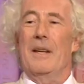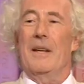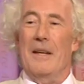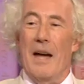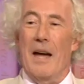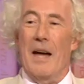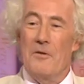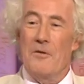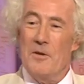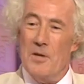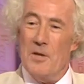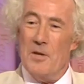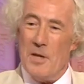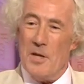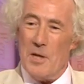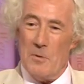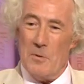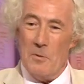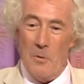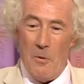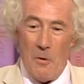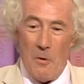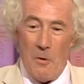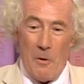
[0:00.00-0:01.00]
100
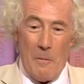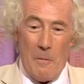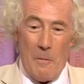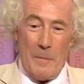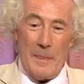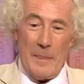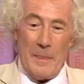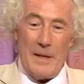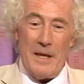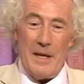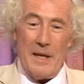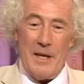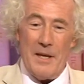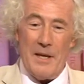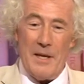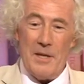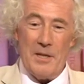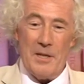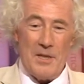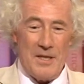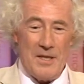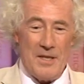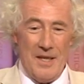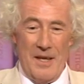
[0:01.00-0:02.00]
Years' War
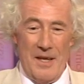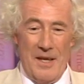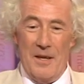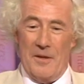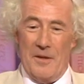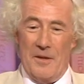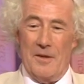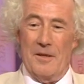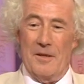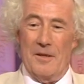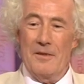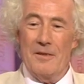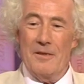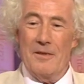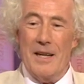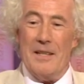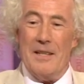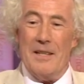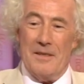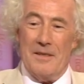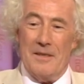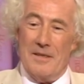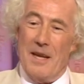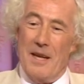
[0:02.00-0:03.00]
is the
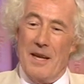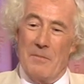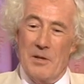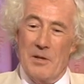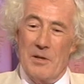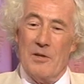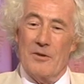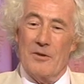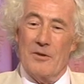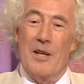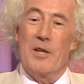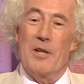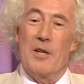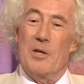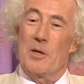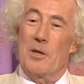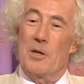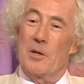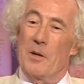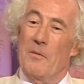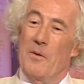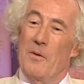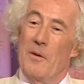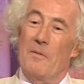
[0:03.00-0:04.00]
great demonstration
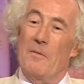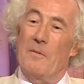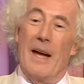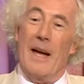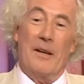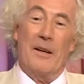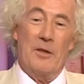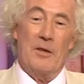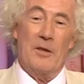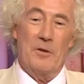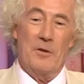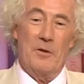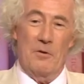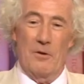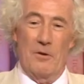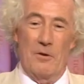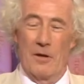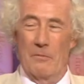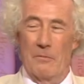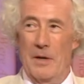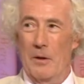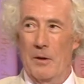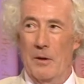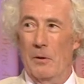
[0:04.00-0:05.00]
of the fact that you
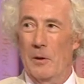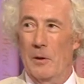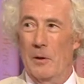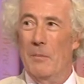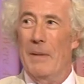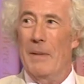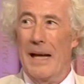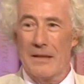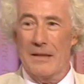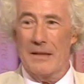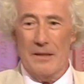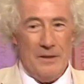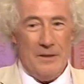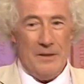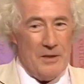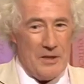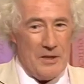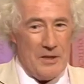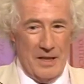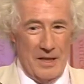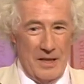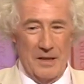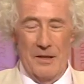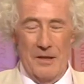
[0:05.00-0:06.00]
can win all the
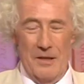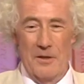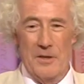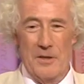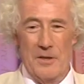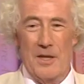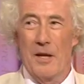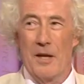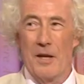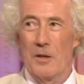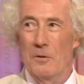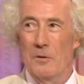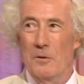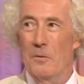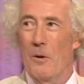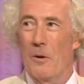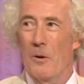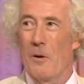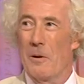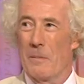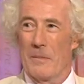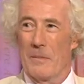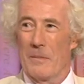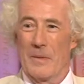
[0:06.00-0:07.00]
battles and lose the whole
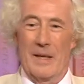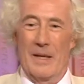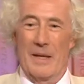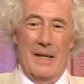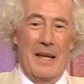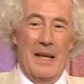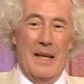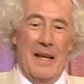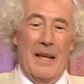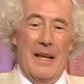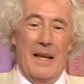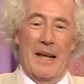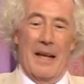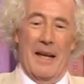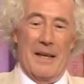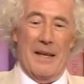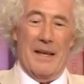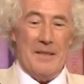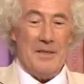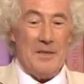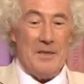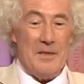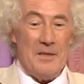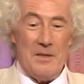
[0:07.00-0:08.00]
war.
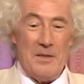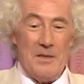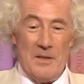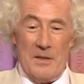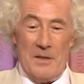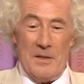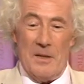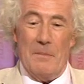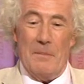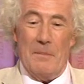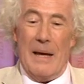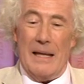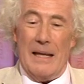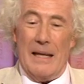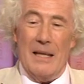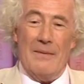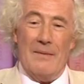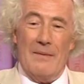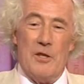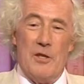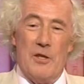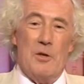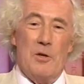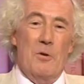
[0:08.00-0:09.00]
And the Battle
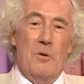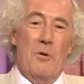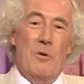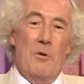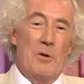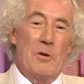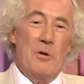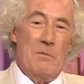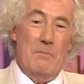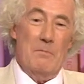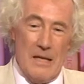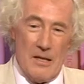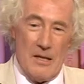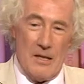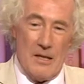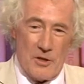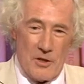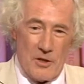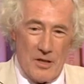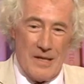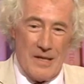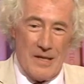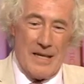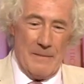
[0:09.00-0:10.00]
of Agincourt
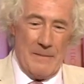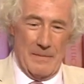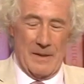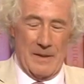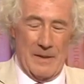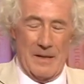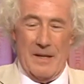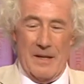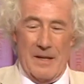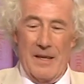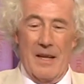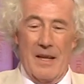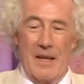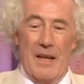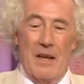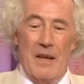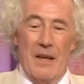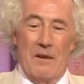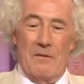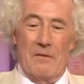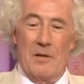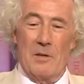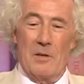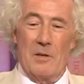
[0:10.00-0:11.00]
militarily
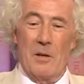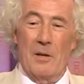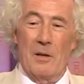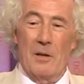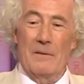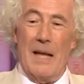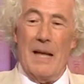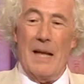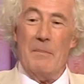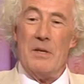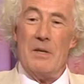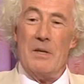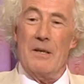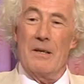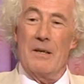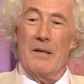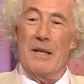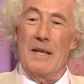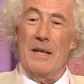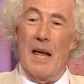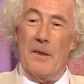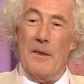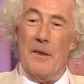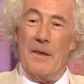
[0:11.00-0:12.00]
resolved
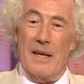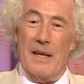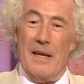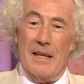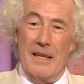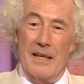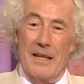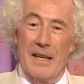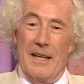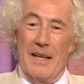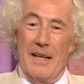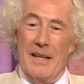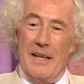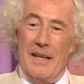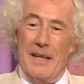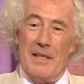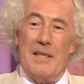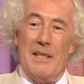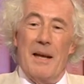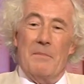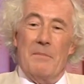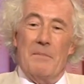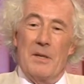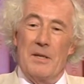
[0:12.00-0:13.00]
absolutely nothing
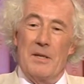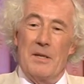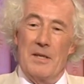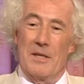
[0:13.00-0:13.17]
except that it